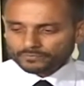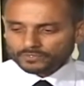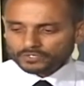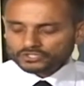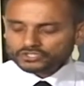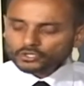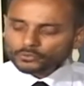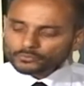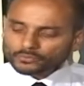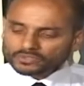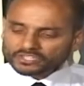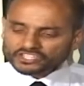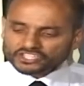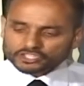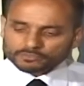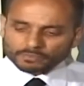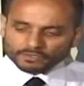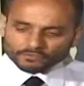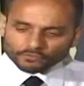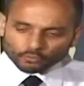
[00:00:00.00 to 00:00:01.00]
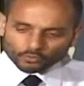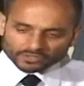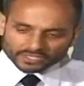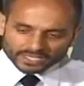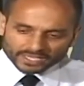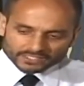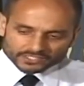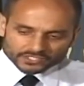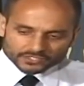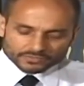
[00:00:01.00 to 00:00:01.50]
So this is before they
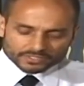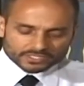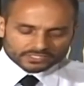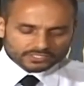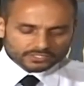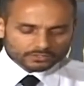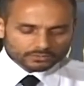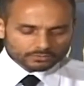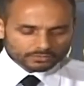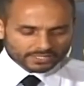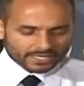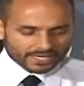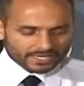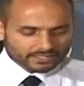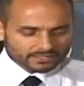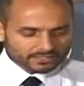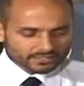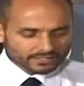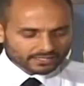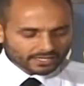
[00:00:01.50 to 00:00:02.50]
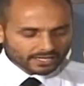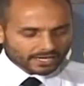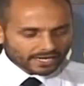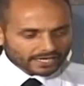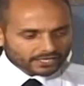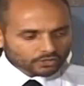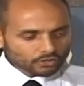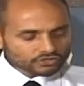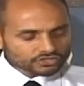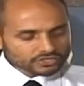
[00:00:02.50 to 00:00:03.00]
enter into Canaan.
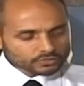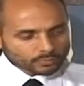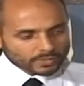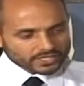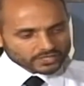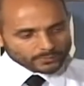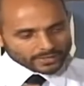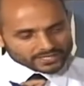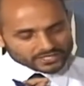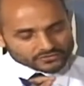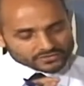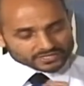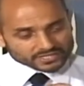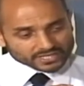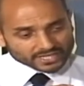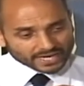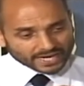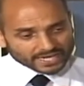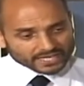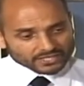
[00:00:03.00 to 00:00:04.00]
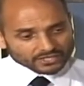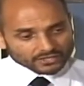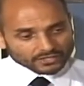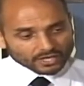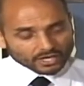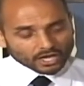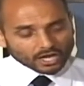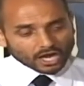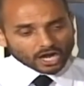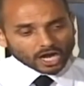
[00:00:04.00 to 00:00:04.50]
And God says, When you enter into Canaan,
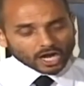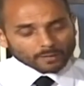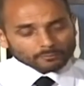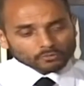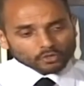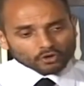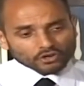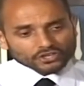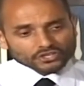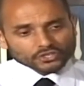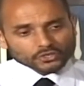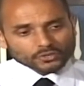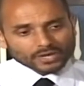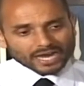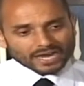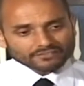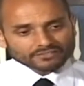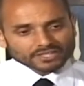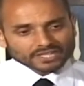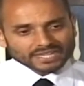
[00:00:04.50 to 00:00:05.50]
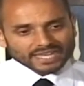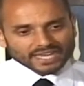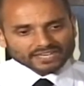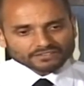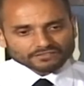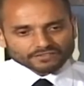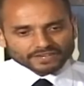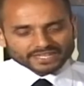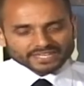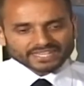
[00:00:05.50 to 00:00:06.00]
I'm not going to have the
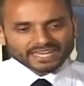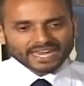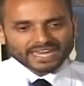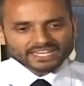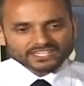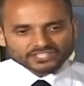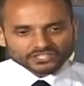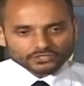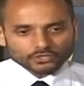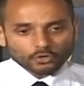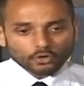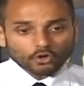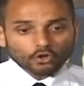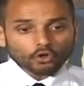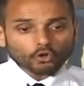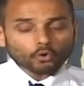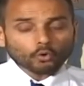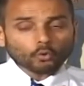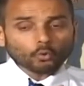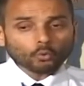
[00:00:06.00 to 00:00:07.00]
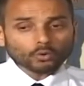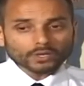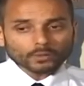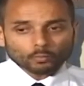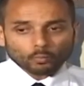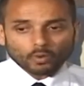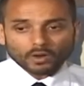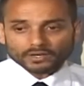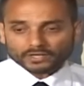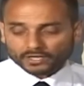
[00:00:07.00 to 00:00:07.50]
land vacated all in
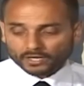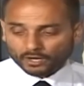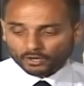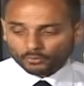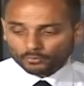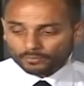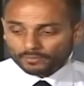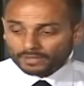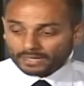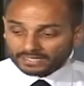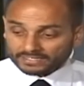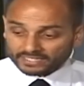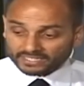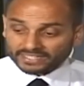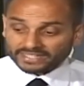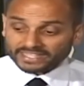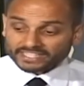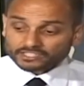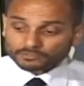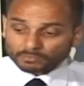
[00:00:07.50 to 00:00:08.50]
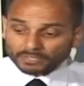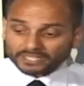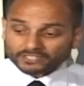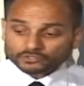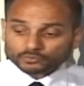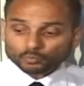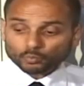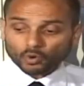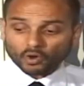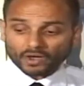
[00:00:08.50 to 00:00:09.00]
one go. And then he
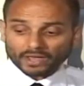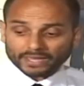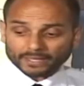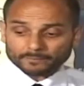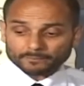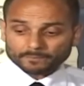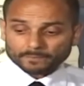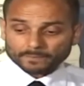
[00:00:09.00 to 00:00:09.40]
explains why.